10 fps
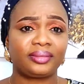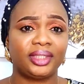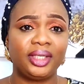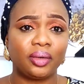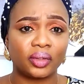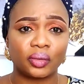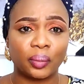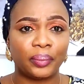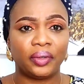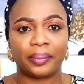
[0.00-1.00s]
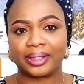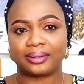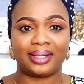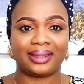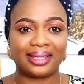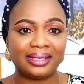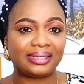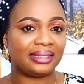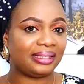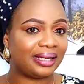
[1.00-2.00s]
he also opened up as the
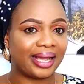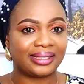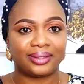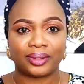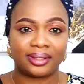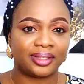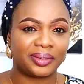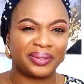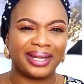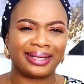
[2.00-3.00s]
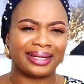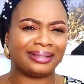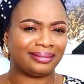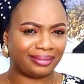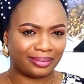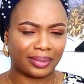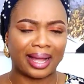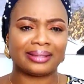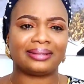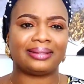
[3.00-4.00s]
things he likes, the things he don't like. And
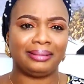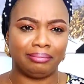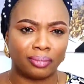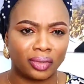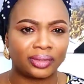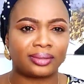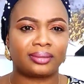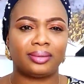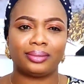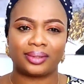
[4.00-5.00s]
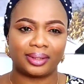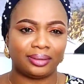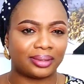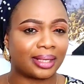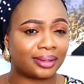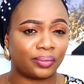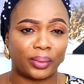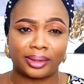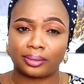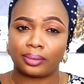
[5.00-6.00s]
as the
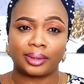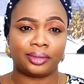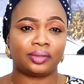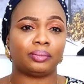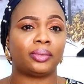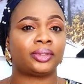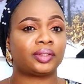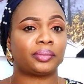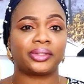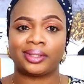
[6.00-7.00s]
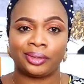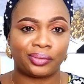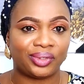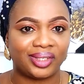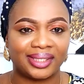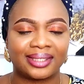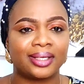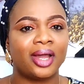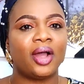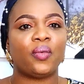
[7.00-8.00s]
weeks goes into months into years,
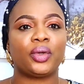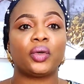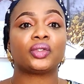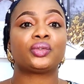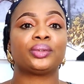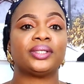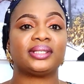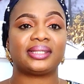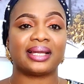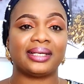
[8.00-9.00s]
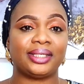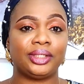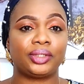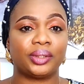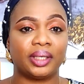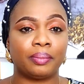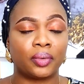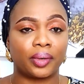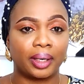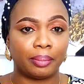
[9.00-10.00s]
we got to understand each other
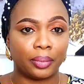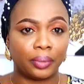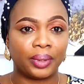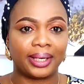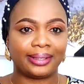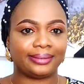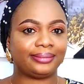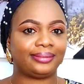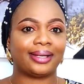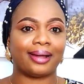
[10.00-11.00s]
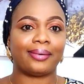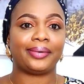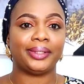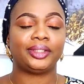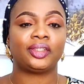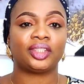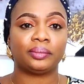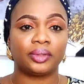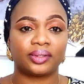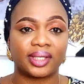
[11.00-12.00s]
more and more, and our
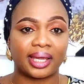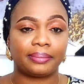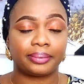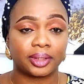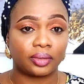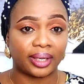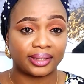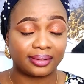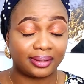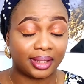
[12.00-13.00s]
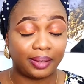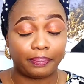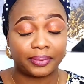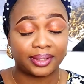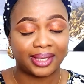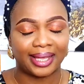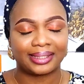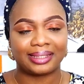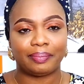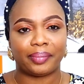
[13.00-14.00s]
relationship just keeps
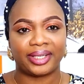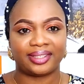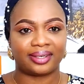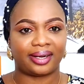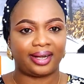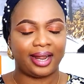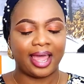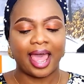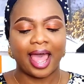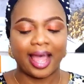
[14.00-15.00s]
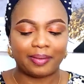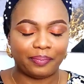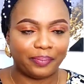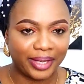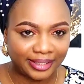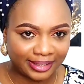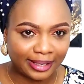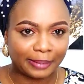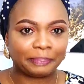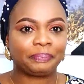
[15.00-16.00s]
getting better and
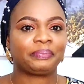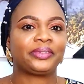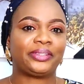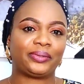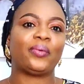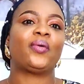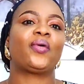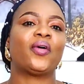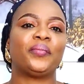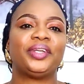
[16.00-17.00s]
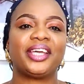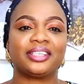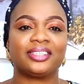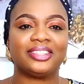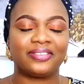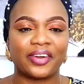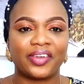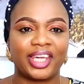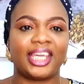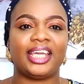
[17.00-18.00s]
better. So communication is very
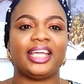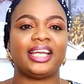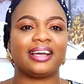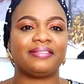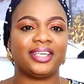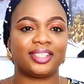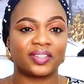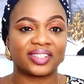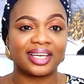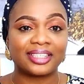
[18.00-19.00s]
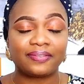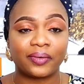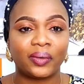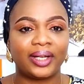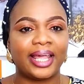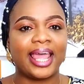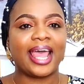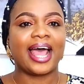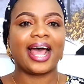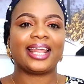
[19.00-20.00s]
key in having a successful
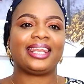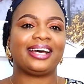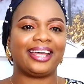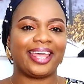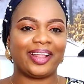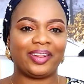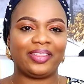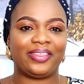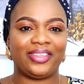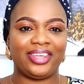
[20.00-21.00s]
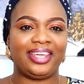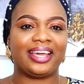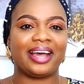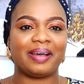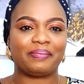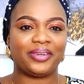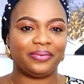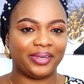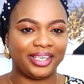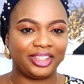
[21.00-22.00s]
and a healthy, happy
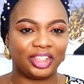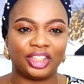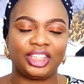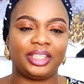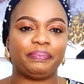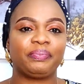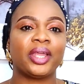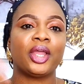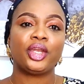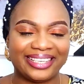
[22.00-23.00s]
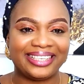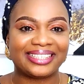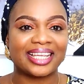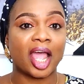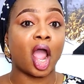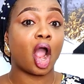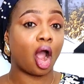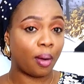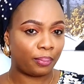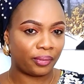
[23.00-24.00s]
relationship. Is
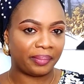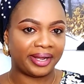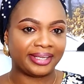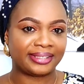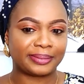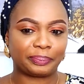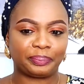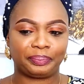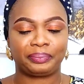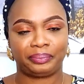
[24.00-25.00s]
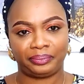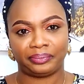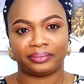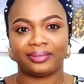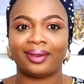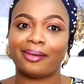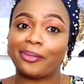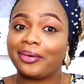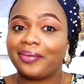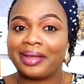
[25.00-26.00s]
compromise.
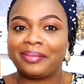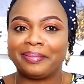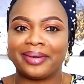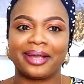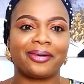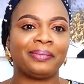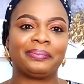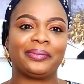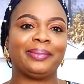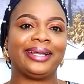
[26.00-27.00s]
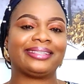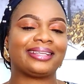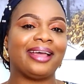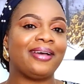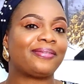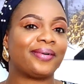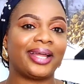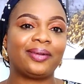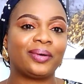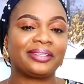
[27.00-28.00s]
What do I mean by compromise? For
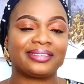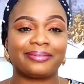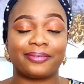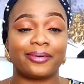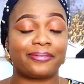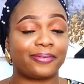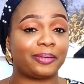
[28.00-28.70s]
anyone, for